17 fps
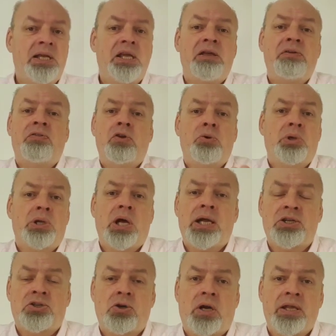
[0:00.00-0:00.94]
If you and
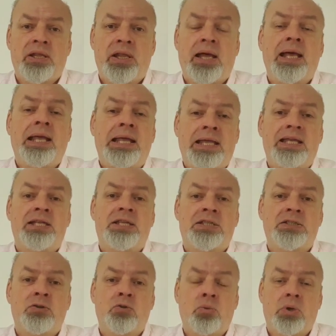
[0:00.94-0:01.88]
I try that, it
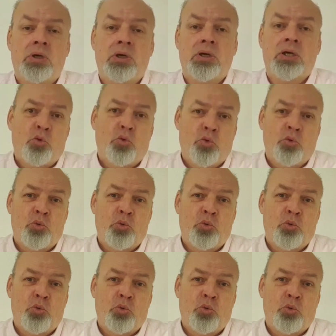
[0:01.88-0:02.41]
doesn't work.